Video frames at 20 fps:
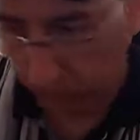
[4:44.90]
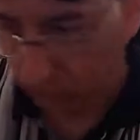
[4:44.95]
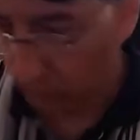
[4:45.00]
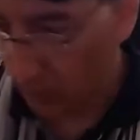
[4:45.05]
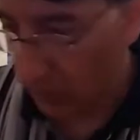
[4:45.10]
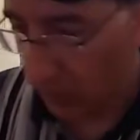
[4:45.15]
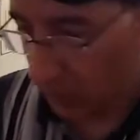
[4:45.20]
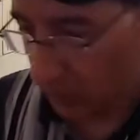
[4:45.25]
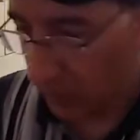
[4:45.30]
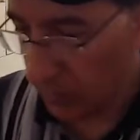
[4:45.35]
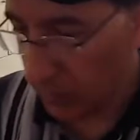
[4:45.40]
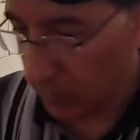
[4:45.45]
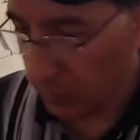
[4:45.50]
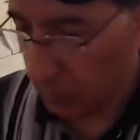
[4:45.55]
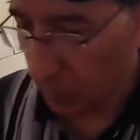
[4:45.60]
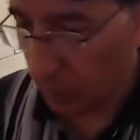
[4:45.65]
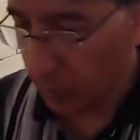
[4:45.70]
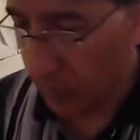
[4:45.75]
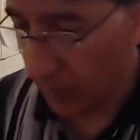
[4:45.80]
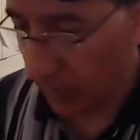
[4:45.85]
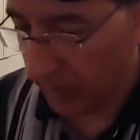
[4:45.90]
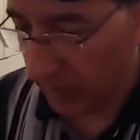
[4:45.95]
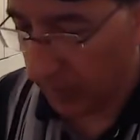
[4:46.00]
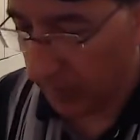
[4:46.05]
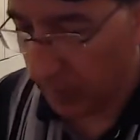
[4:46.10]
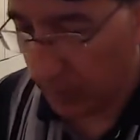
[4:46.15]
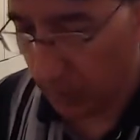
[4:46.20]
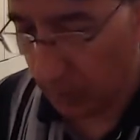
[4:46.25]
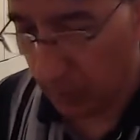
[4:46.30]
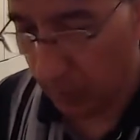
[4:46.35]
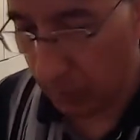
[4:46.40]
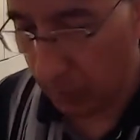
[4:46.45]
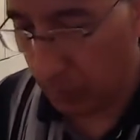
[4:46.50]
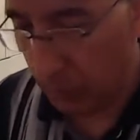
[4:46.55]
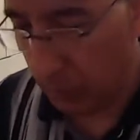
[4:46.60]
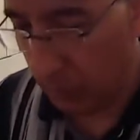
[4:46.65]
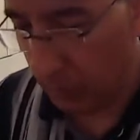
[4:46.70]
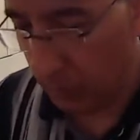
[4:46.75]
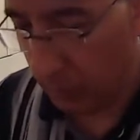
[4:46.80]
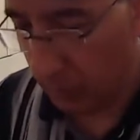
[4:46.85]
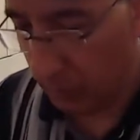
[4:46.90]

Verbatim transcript: let me just put it back in its clip here.